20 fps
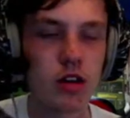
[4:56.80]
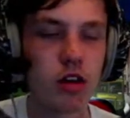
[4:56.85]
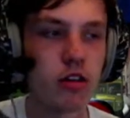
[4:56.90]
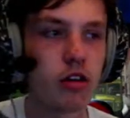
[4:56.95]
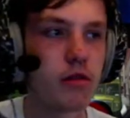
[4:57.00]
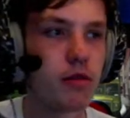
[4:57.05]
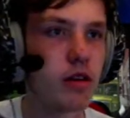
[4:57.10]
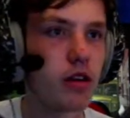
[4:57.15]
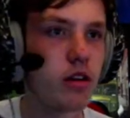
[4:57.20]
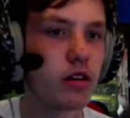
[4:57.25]

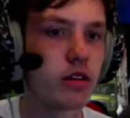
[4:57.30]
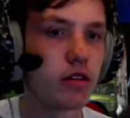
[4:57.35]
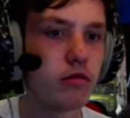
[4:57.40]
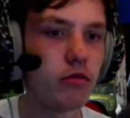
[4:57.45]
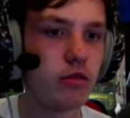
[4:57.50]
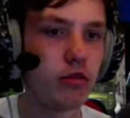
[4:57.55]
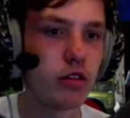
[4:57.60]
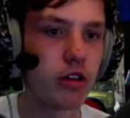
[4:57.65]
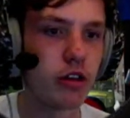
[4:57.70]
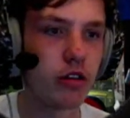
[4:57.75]
Alright, Mela,
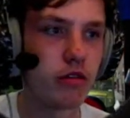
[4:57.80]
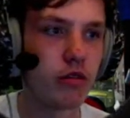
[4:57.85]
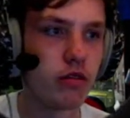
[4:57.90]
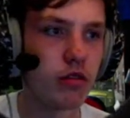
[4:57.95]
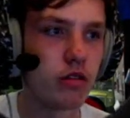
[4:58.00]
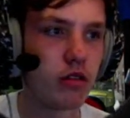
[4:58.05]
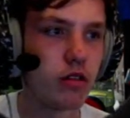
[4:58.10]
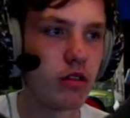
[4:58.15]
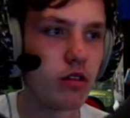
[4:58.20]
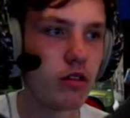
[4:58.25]
we'll do.
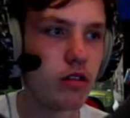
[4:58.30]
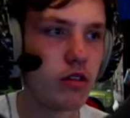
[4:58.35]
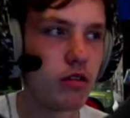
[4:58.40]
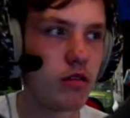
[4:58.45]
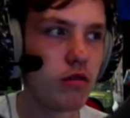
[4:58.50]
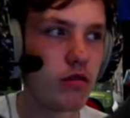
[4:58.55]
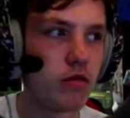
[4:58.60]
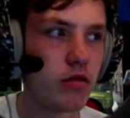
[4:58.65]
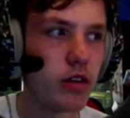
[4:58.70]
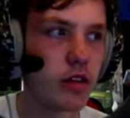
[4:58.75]

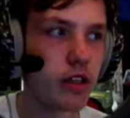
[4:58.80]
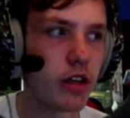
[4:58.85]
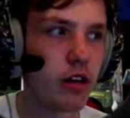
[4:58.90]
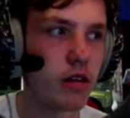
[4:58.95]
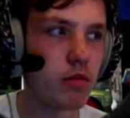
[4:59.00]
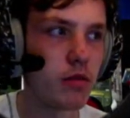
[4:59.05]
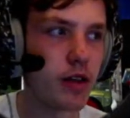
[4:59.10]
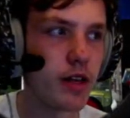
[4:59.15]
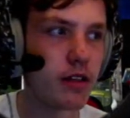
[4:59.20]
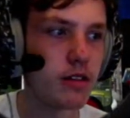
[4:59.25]
Right,
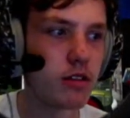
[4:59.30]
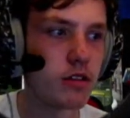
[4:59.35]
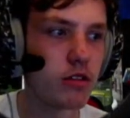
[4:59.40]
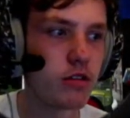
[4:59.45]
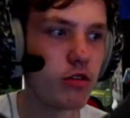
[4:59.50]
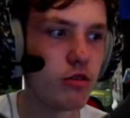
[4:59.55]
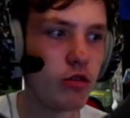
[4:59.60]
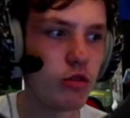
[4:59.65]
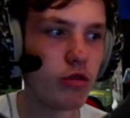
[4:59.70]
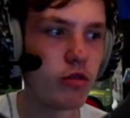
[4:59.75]
don't apply it
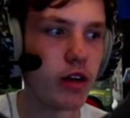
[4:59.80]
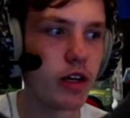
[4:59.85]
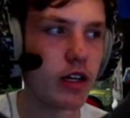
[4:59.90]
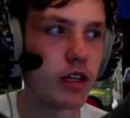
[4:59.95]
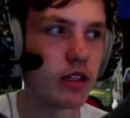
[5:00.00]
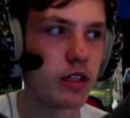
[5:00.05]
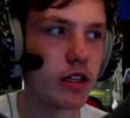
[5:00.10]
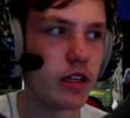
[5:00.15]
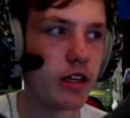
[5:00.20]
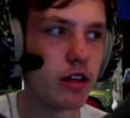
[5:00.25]
too
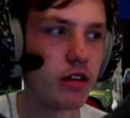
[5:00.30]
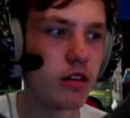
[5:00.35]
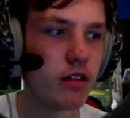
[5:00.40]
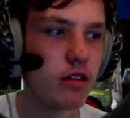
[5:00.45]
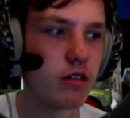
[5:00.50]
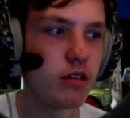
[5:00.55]
quickly.